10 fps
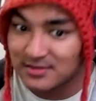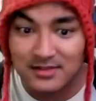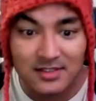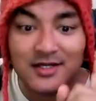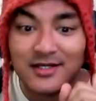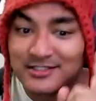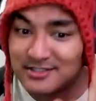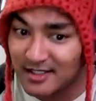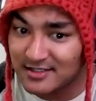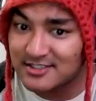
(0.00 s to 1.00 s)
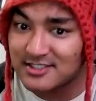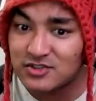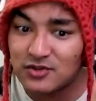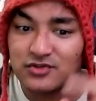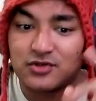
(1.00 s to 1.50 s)
See? Study this
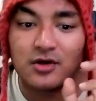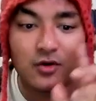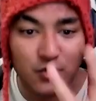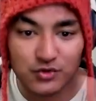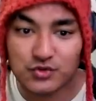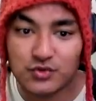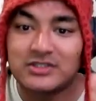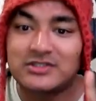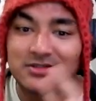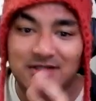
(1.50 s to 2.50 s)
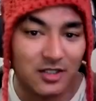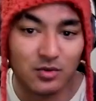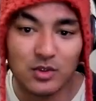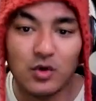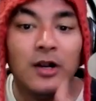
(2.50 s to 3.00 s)
structure, go through it, then you
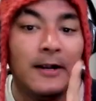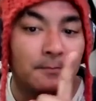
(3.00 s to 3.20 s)
will know.